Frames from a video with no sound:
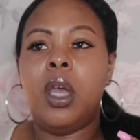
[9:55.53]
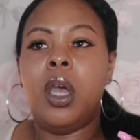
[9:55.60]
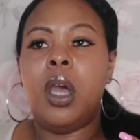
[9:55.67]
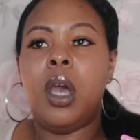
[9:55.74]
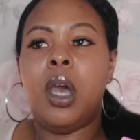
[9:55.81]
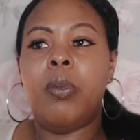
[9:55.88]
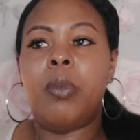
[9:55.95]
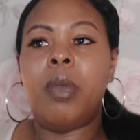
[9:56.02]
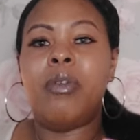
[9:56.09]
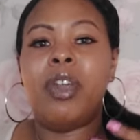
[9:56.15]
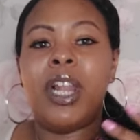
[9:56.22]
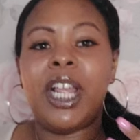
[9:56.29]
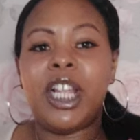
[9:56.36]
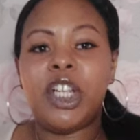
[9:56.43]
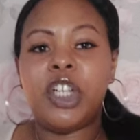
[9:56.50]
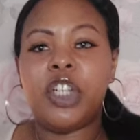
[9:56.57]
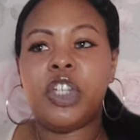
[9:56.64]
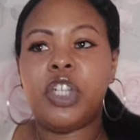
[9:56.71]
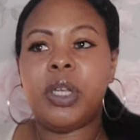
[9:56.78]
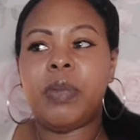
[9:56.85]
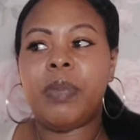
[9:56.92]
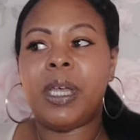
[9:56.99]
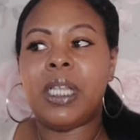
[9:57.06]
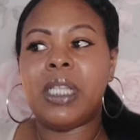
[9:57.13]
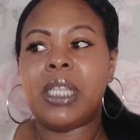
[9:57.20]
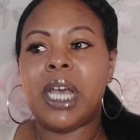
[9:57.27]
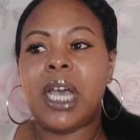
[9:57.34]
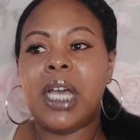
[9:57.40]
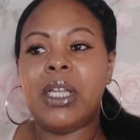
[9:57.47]
a relationship that's
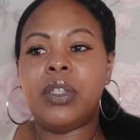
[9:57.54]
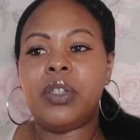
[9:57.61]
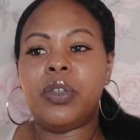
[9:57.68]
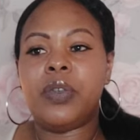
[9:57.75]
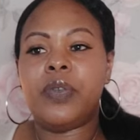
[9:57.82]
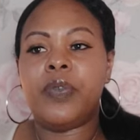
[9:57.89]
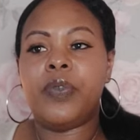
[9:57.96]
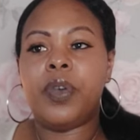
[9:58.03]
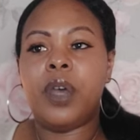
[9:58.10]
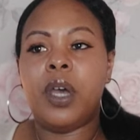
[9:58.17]
kind of